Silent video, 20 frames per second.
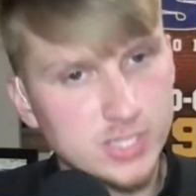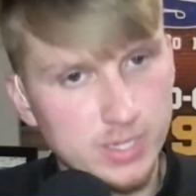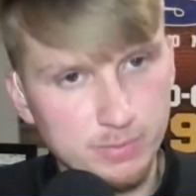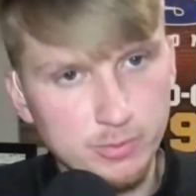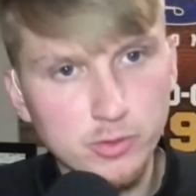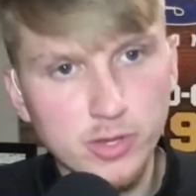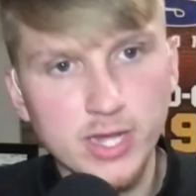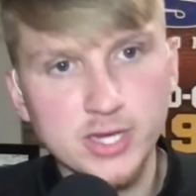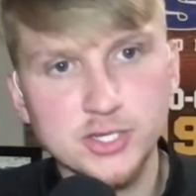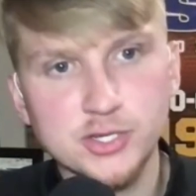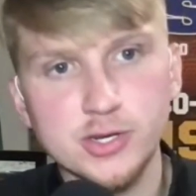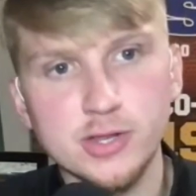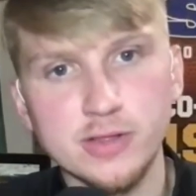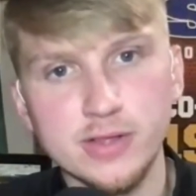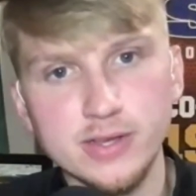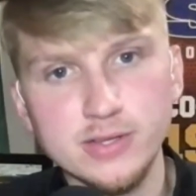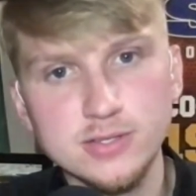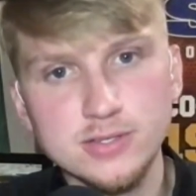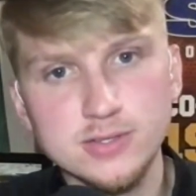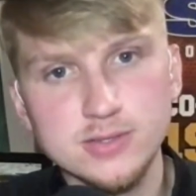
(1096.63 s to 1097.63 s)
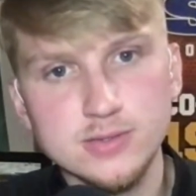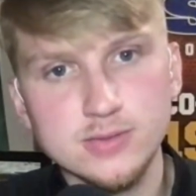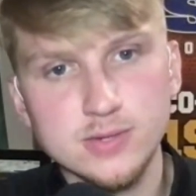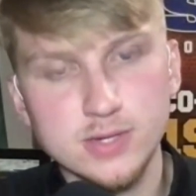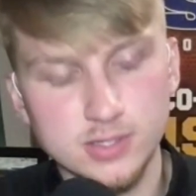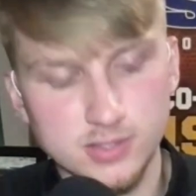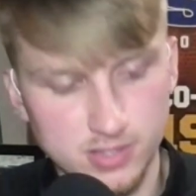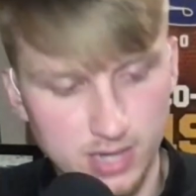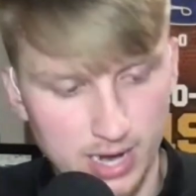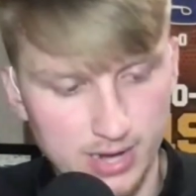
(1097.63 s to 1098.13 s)
stipulation to
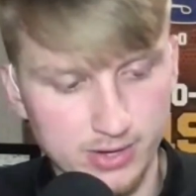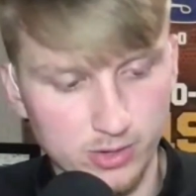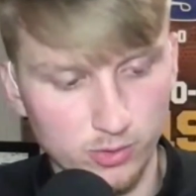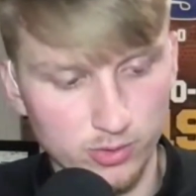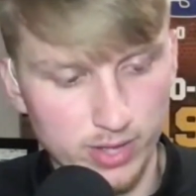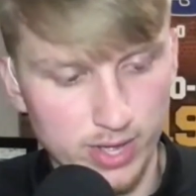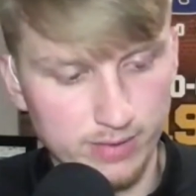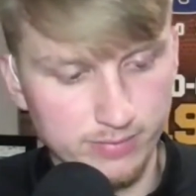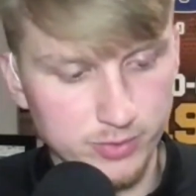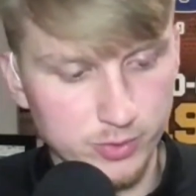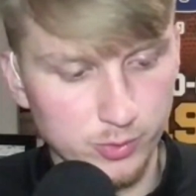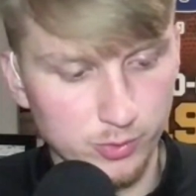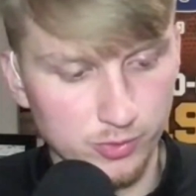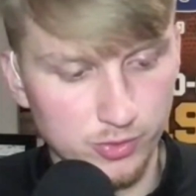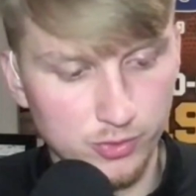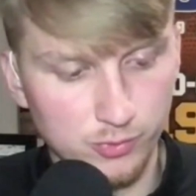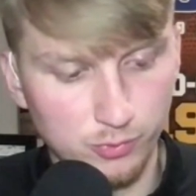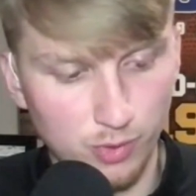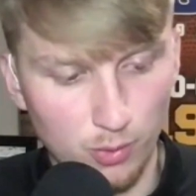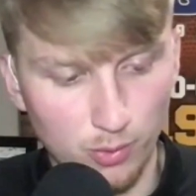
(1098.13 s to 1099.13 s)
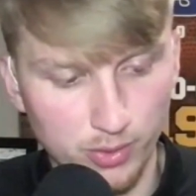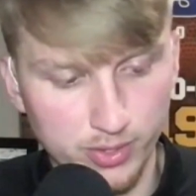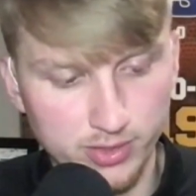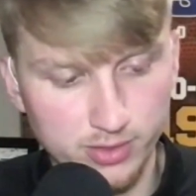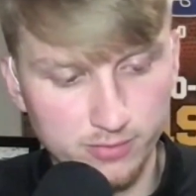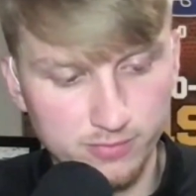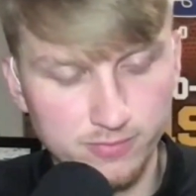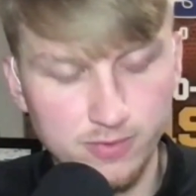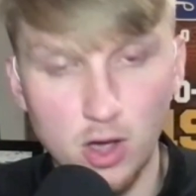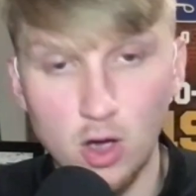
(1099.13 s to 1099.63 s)
this, because I know a lot of you are
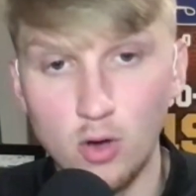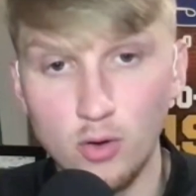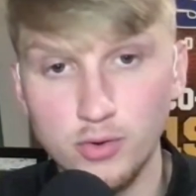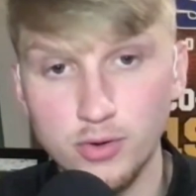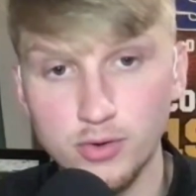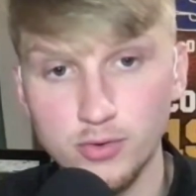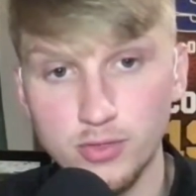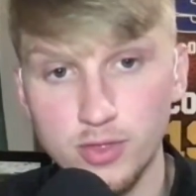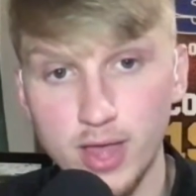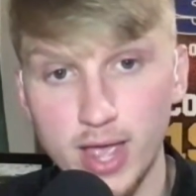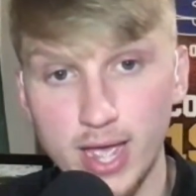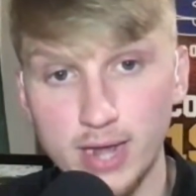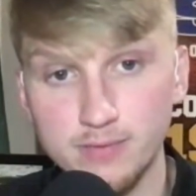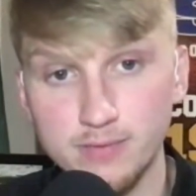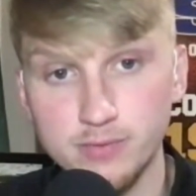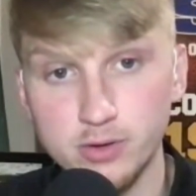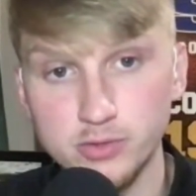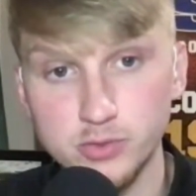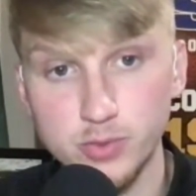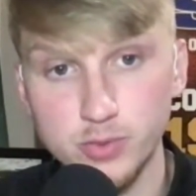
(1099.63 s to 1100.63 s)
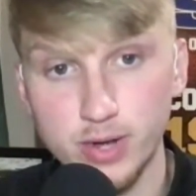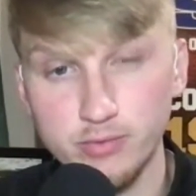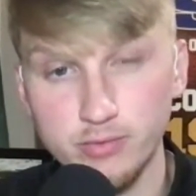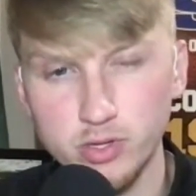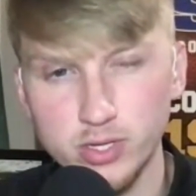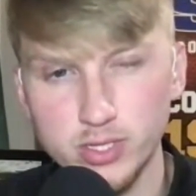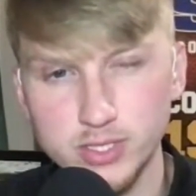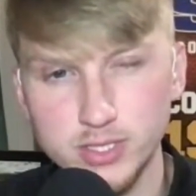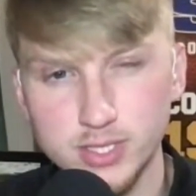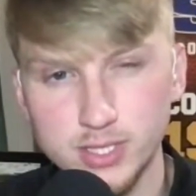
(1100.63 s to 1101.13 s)
throwing the phone or the headphones or
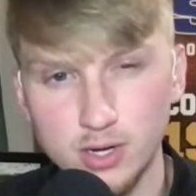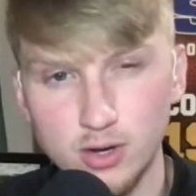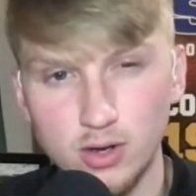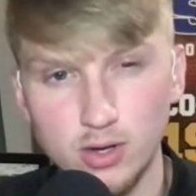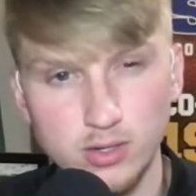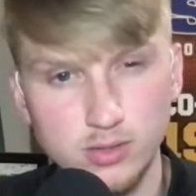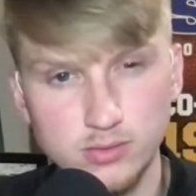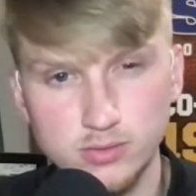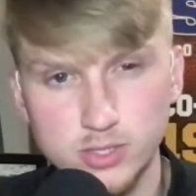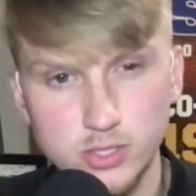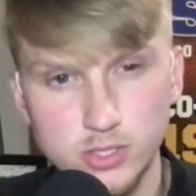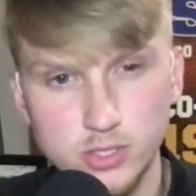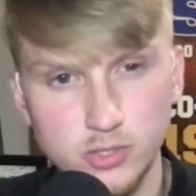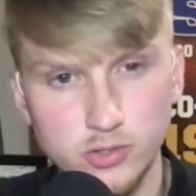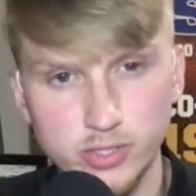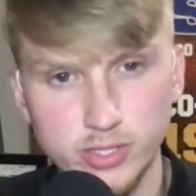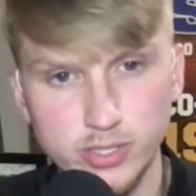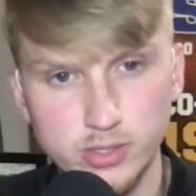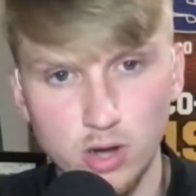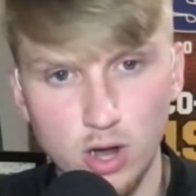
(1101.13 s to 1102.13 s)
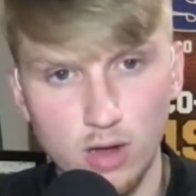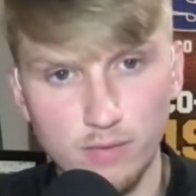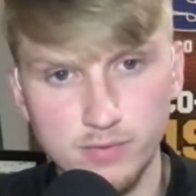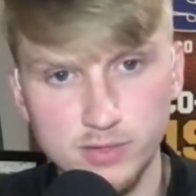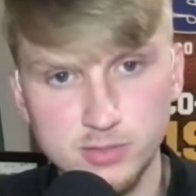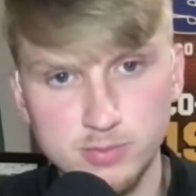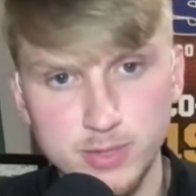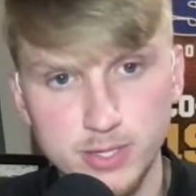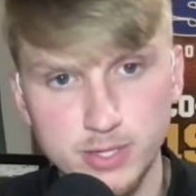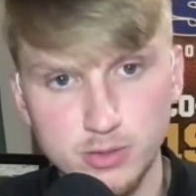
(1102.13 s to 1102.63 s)
whatever you're listening on, turning off
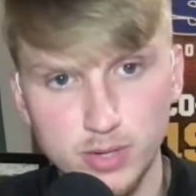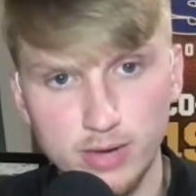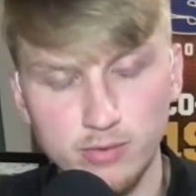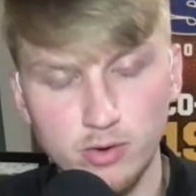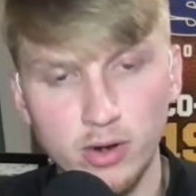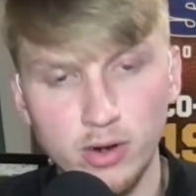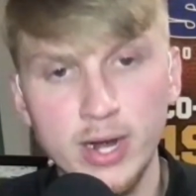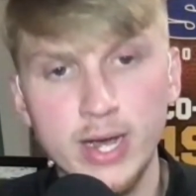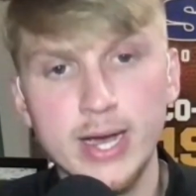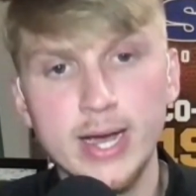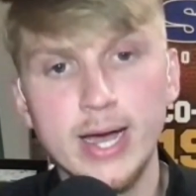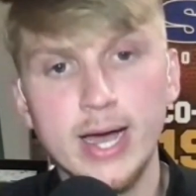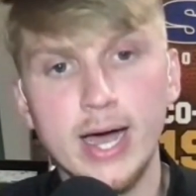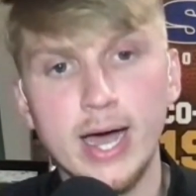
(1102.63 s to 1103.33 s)
the speaker, whatever.